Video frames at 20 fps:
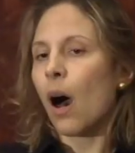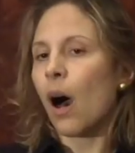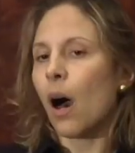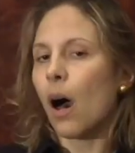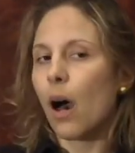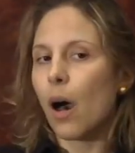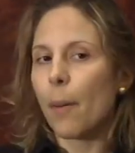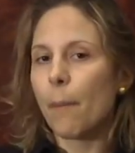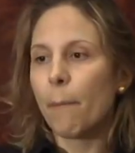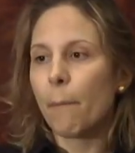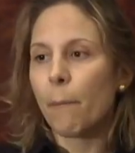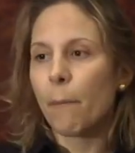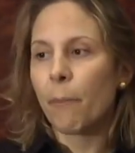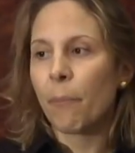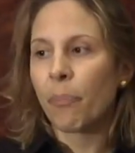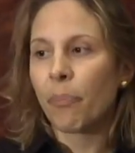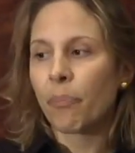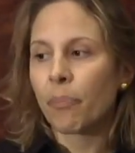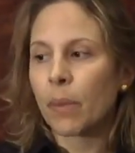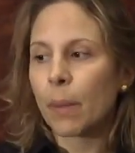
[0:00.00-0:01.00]
I
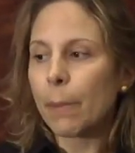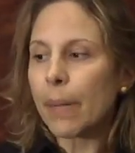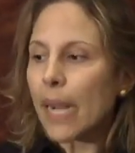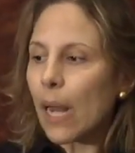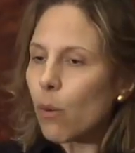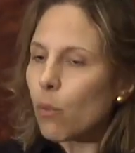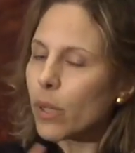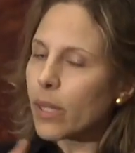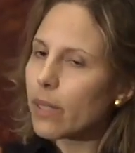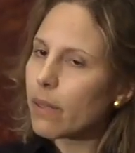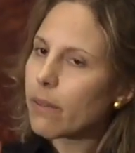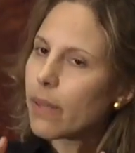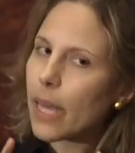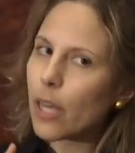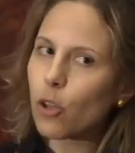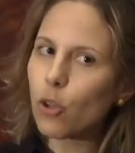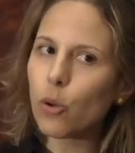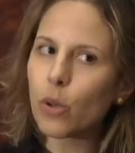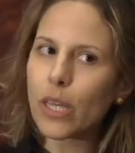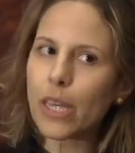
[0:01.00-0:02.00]
want
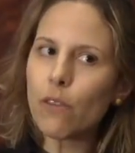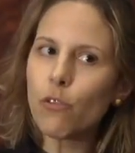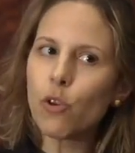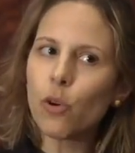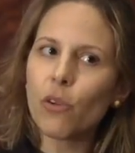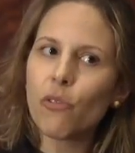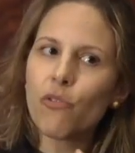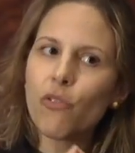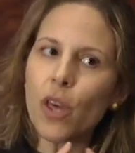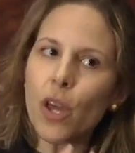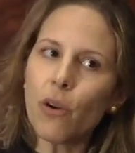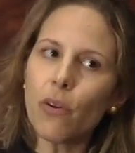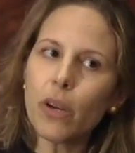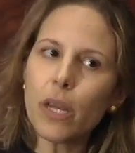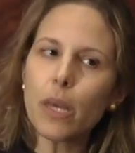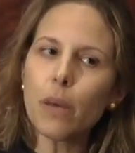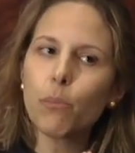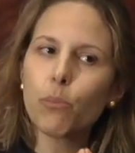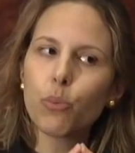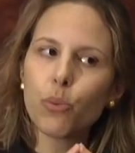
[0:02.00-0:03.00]
to give you a very
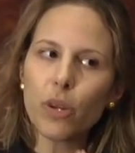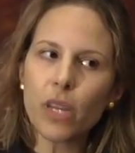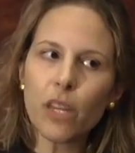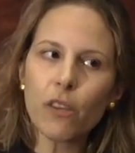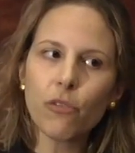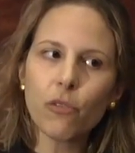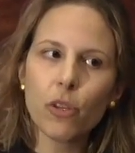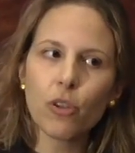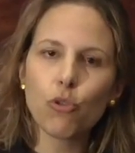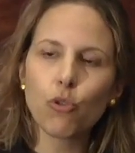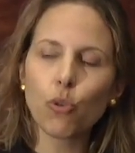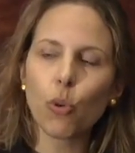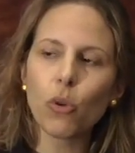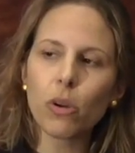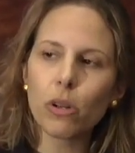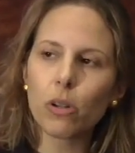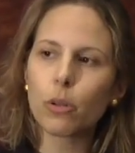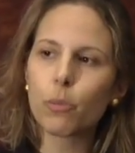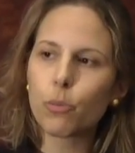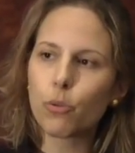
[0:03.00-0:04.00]
brief
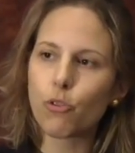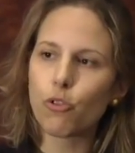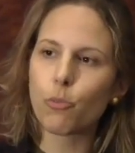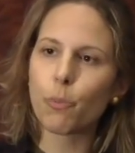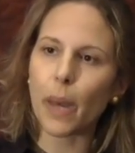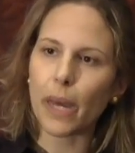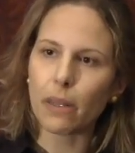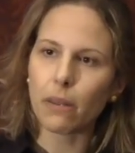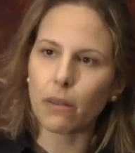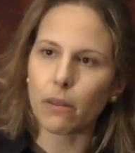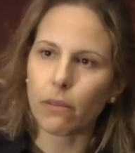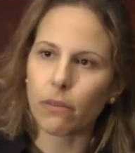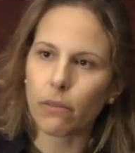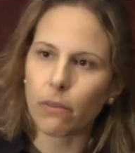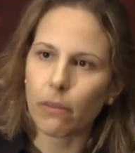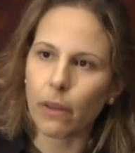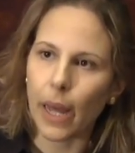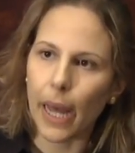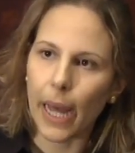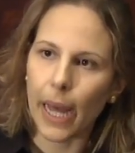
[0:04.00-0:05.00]
historical perspective,
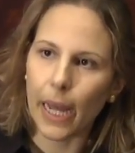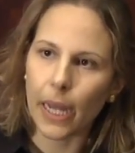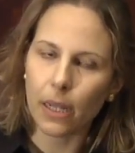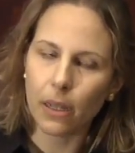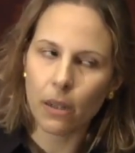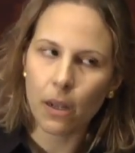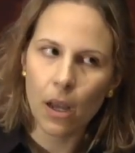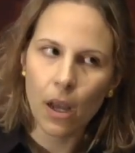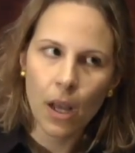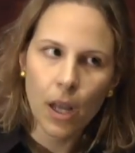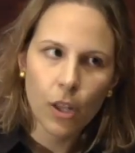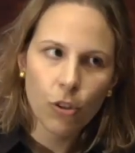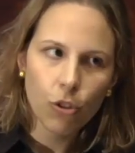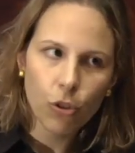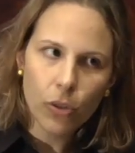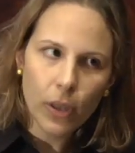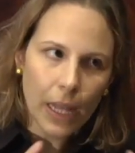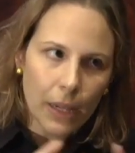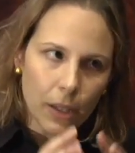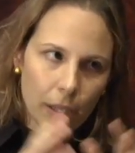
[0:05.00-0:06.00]
and
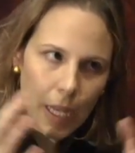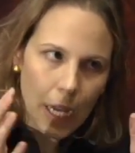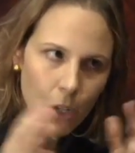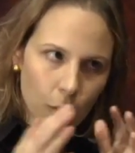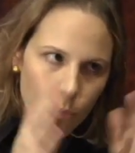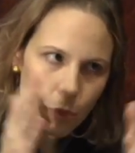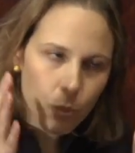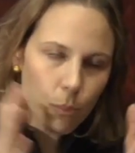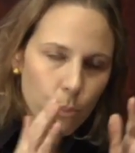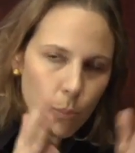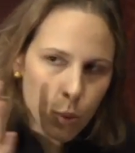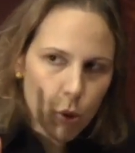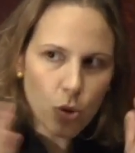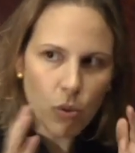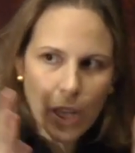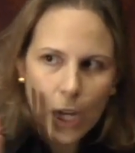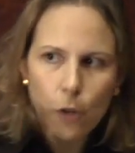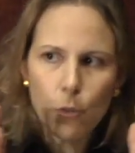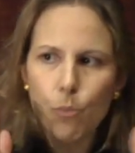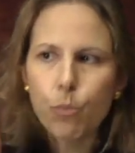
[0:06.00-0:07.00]
so that kind of
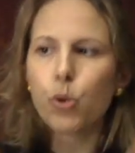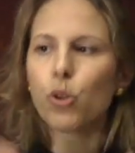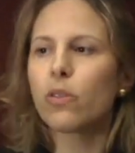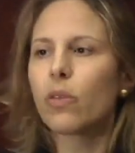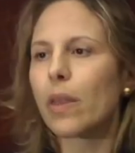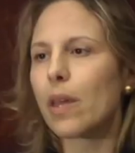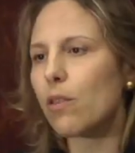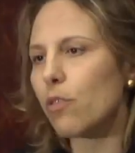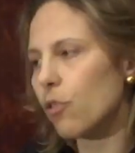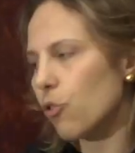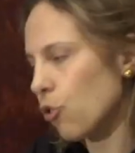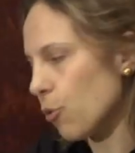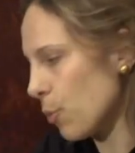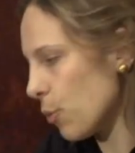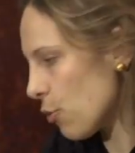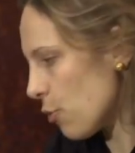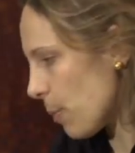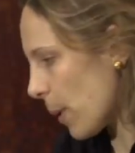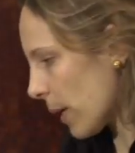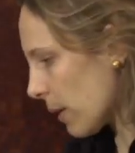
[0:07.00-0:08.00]
put things into
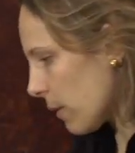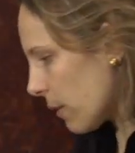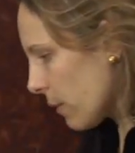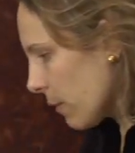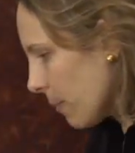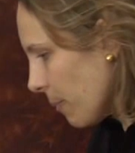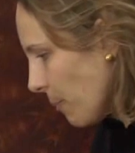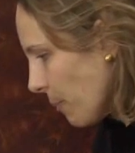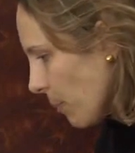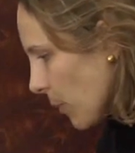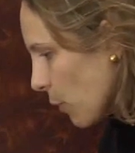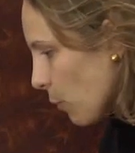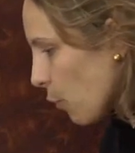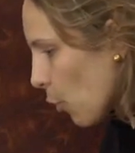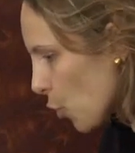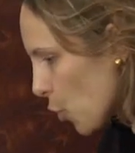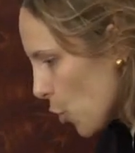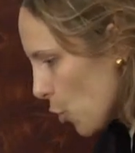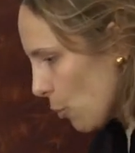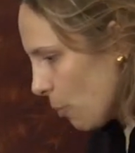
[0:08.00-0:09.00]
perspective
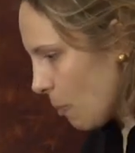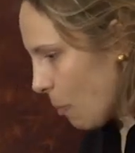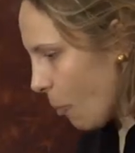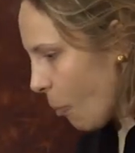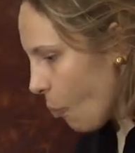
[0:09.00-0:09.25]
for you.